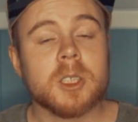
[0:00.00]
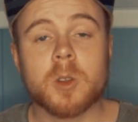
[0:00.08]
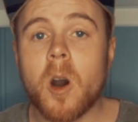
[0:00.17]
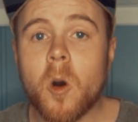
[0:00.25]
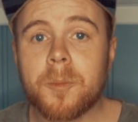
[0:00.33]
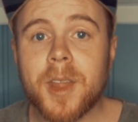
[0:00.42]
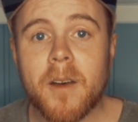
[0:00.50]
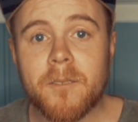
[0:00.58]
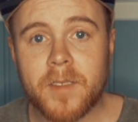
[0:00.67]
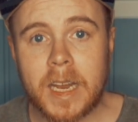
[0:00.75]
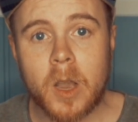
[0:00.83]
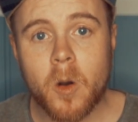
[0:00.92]
So I hope that
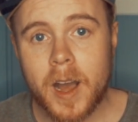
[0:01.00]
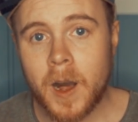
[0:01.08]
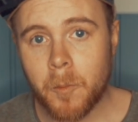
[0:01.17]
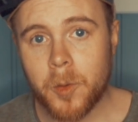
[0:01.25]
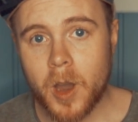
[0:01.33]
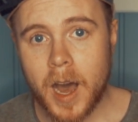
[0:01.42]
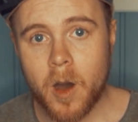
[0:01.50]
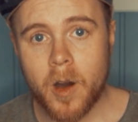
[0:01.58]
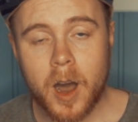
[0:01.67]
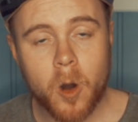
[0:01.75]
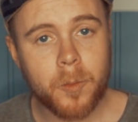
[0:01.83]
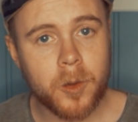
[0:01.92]
video helped you out.
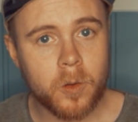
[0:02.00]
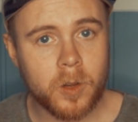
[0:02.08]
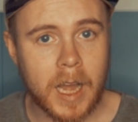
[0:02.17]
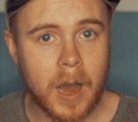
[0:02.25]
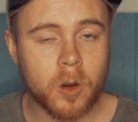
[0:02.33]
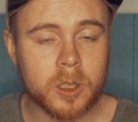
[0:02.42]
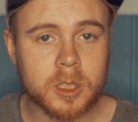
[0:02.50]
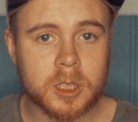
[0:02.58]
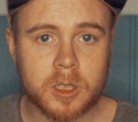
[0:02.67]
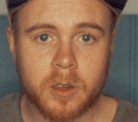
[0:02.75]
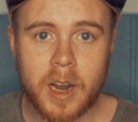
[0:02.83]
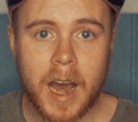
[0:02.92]
I hope you now
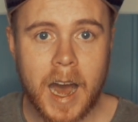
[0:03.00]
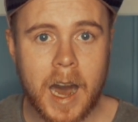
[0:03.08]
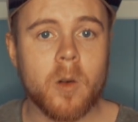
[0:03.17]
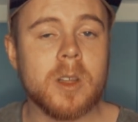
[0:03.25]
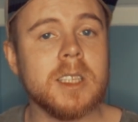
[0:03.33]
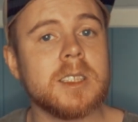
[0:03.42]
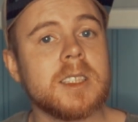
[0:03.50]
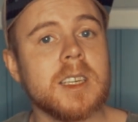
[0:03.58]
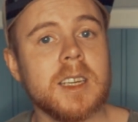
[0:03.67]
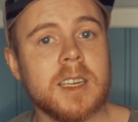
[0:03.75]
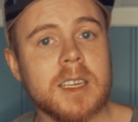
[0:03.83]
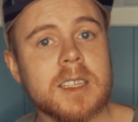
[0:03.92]
understood how
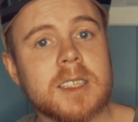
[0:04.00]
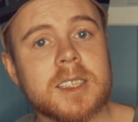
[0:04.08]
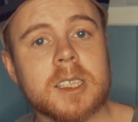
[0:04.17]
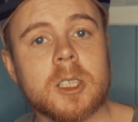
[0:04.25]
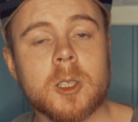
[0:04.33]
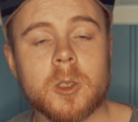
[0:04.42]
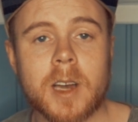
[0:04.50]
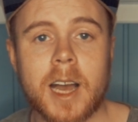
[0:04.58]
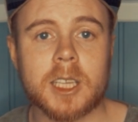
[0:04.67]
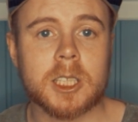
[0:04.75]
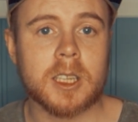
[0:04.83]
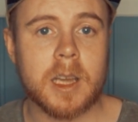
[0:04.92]
easy it is to
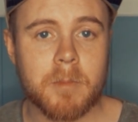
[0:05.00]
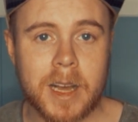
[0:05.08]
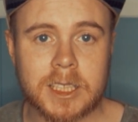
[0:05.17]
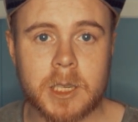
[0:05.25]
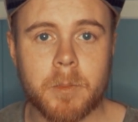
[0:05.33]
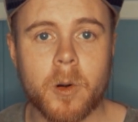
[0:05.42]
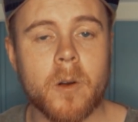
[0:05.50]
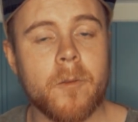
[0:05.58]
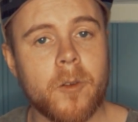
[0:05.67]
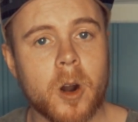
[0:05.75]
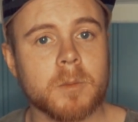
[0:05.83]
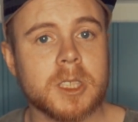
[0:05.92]
actually mass import
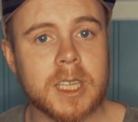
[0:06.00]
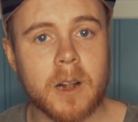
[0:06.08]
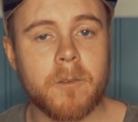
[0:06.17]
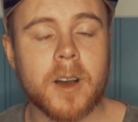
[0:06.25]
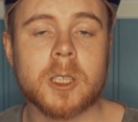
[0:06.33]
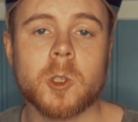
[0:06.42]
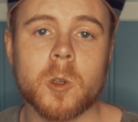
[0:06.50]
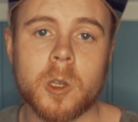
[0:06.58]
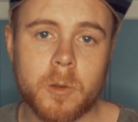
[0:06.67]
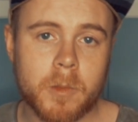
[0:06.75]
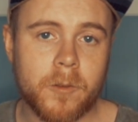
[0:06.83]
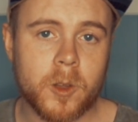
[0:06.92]
from Sellfy to
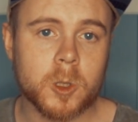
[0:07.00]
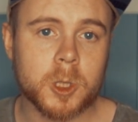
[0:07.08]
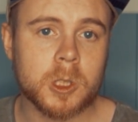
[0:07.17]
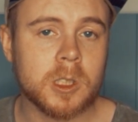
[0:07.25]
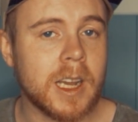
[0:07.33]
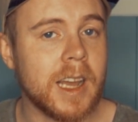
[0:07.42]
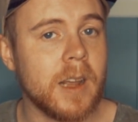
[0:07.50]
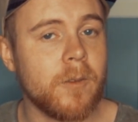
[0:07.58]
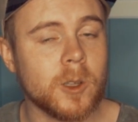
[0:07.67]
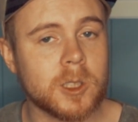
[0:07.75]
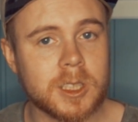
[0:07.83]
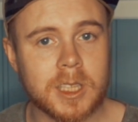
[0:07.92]
LumaFusion. And
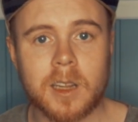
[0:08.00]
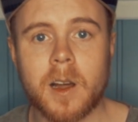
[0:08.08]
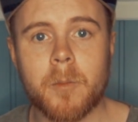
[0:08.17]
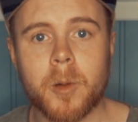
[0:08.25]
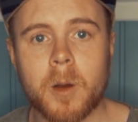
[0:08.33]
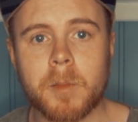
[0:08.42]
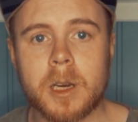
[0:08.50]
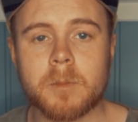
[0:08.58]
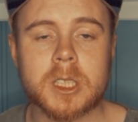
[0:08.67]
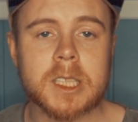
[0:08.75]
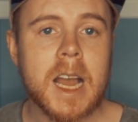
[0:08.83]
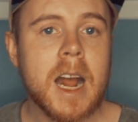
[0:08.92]
if you still have
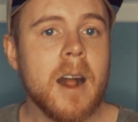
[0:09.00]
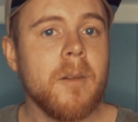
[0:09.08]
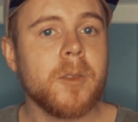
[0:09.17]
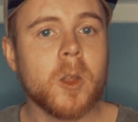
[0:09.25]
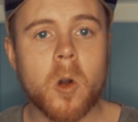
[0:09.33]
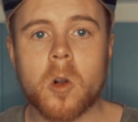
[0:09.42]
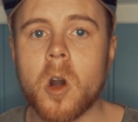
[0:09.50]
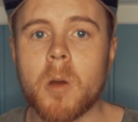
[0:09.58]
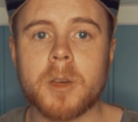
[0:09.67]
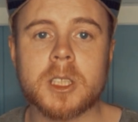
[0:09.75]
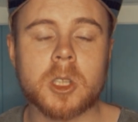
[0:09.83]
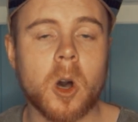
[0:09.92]
problems, don't
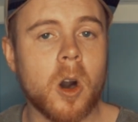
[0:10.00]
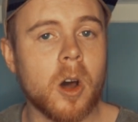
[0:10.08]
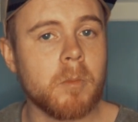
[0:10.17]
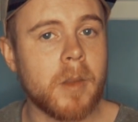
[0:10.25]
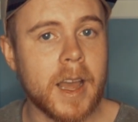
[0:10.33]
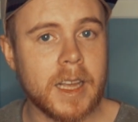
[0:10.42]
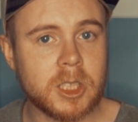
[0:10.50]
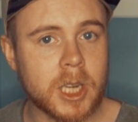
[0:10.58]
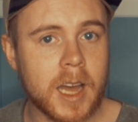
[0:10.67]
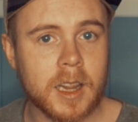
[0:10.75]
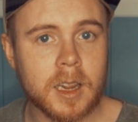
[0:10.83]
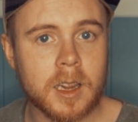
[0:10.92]
comment on my
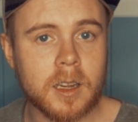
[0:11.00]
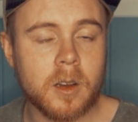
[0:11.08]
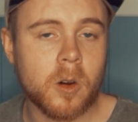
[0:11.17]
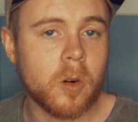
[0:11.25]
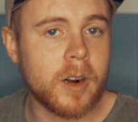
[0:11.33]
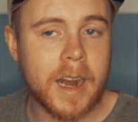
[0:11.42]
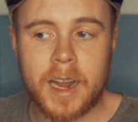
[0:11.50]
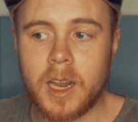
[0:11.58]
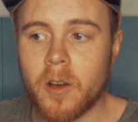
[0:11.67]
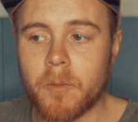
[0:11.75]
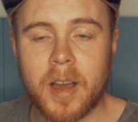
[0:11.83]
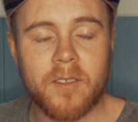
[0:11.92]
channel or any
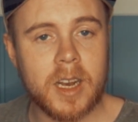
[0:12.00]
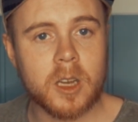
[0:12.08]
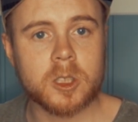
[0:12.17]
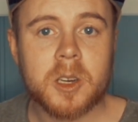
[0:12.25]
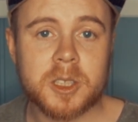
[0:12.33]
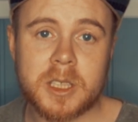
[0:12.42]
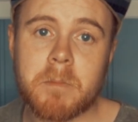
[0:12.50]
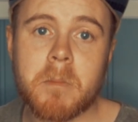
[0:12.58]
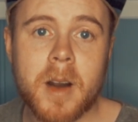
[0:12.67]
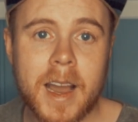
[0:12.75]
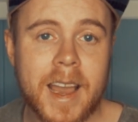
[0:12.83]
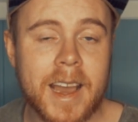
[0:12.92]
of my videos, because it
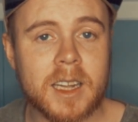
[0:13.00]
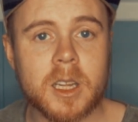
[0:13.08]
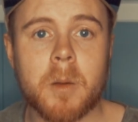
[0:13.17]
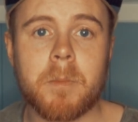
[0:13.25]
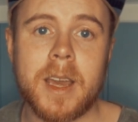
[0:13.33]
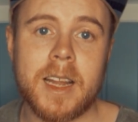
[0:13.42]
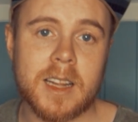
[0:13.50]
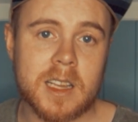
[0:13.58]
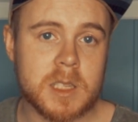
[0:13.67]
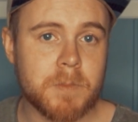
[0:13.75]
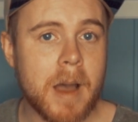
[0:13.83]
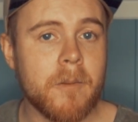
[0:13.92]
might end up in the
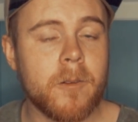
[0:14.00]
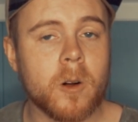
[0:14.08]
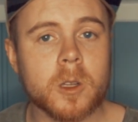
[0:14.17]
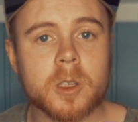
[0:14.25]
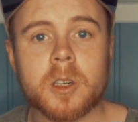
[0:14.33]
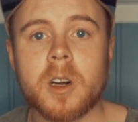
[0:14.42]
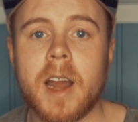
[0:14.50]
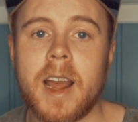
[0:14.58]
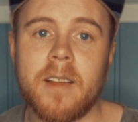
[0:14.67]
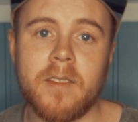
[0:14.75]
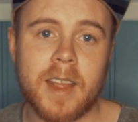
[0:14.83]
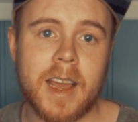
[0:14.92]
spam folder
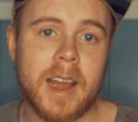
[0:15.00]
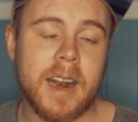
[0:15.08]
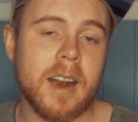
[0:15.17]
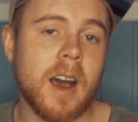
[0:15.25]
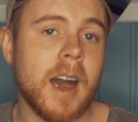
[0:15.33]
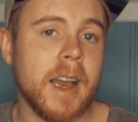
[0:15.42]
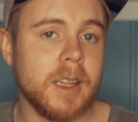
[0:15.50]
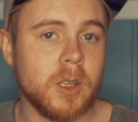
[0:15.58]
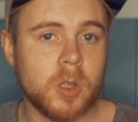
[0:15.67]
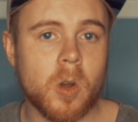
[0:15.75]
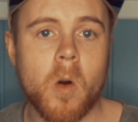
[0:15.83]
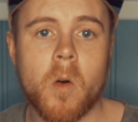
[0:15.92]
and then I
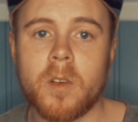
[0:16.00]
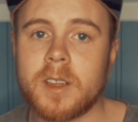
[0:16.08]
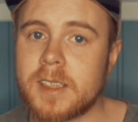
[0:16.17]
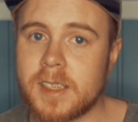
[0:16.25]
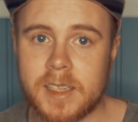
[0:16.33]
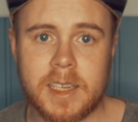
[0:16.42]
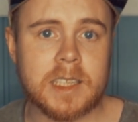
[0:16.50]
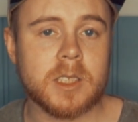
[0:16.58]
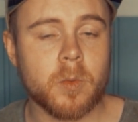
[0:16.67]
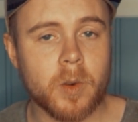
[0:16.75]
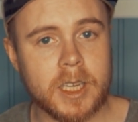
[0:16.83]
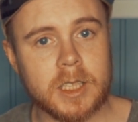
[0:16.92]
don't see it
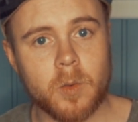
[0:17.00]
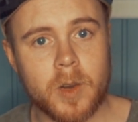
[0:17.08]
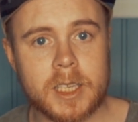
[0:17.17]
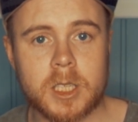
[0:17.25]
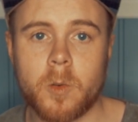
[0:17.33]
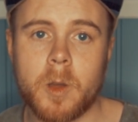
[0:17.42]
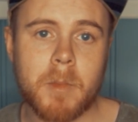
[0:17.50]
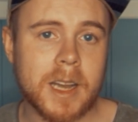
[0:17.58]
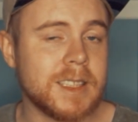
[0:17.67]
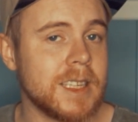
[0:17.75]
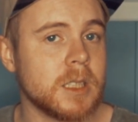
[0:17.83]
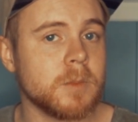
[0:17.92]
right away. So it
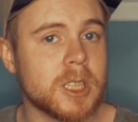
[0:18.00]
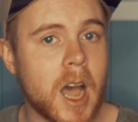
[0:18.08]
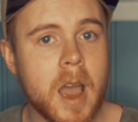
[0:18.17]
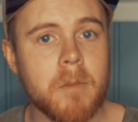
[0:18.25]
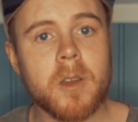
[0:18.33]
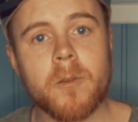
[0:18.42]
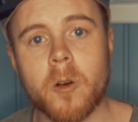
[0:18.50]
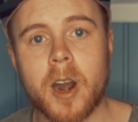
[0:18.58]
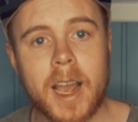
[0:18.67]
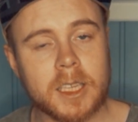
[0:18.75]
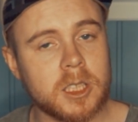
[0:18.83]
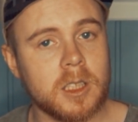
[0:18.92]
might take some time before
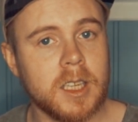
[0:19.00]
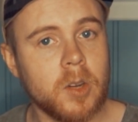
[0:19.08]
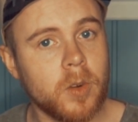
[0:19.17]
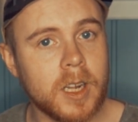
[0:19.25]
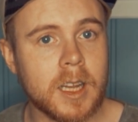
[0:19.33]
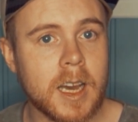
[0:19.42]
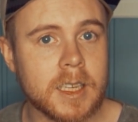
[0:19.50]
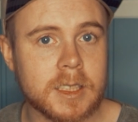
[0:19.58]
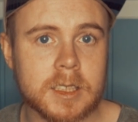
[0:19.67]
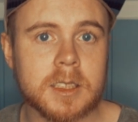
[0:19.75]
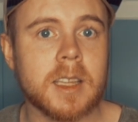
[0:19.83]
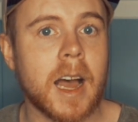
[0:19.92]
I actually
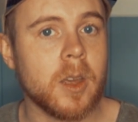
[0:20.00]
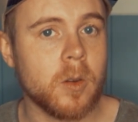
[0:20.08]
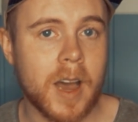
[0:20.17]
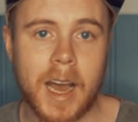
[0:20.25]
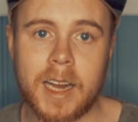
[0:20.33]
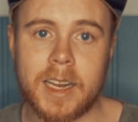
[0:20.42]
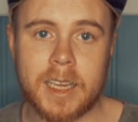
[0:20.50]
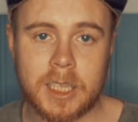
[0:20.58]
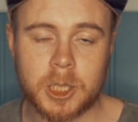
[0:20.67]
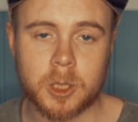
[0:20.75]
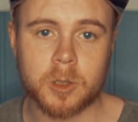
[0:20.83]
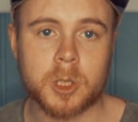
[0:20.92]
realize that you had
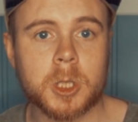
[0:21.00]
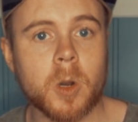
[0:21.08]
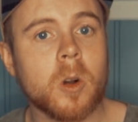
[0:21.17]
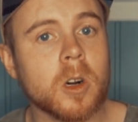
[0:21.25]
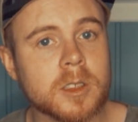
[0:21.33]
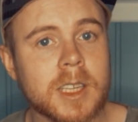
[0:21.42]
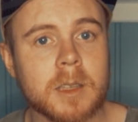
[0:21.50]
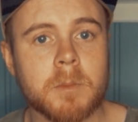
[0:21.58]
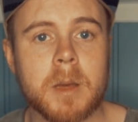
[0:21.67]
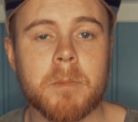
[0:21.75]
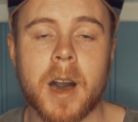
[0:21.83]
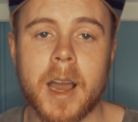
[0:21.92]
issues. So contact
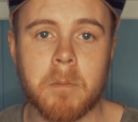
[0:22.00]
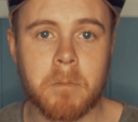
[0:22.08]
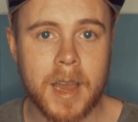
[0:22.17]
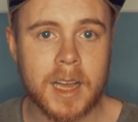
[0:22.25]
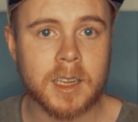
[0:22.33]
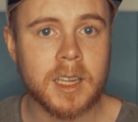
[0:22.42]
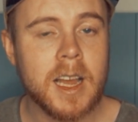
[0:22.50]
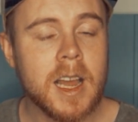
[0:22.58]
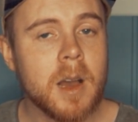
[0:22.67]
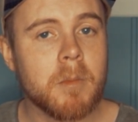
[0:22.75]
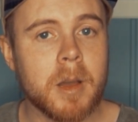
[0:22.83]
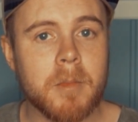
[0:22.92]
me by mail.
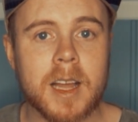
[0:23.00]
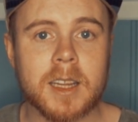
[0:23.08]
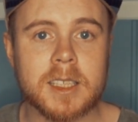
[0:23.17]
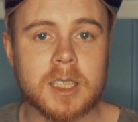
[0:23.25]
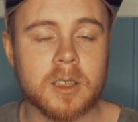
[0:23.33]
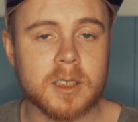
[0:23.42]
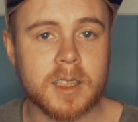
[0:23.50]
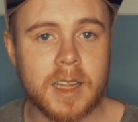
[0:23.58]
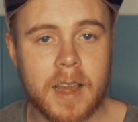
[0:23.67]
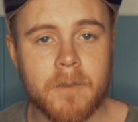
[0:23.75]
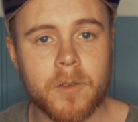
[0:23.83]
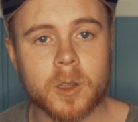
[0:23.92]
My mail is under the
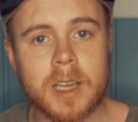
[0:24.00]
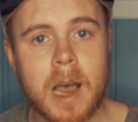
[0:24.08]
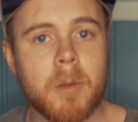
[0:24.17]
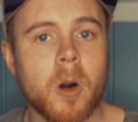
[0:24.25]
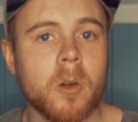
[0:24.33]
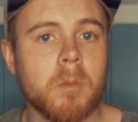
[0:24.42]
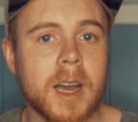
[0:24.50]
info tab on